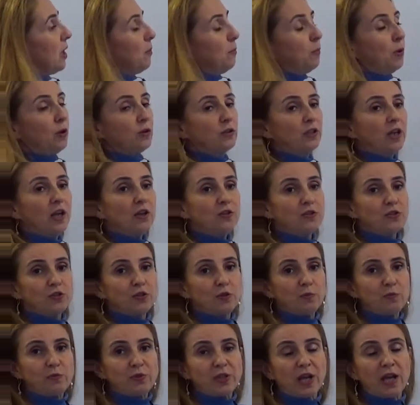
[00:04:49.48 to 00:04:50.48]

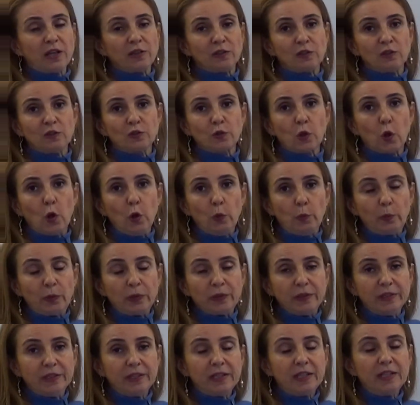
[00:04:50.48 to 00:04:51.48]
potassium channels
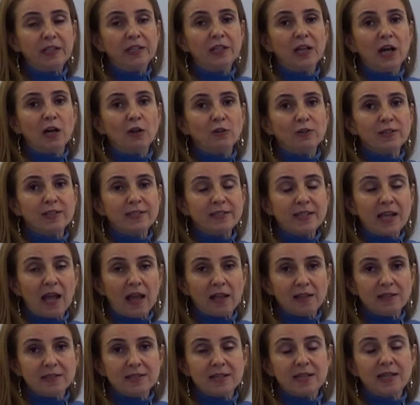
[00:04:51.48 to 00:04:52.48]
open in our
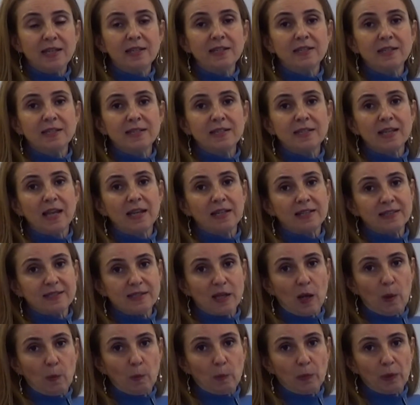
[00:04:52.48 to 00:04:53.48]
cells in this
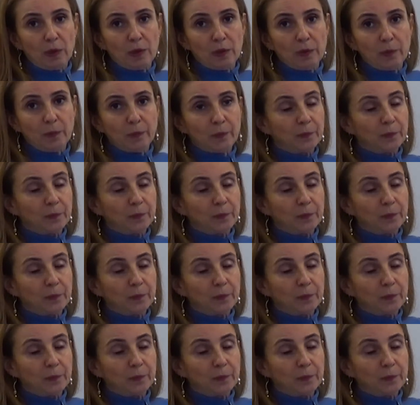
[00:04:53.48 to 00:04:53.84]
example?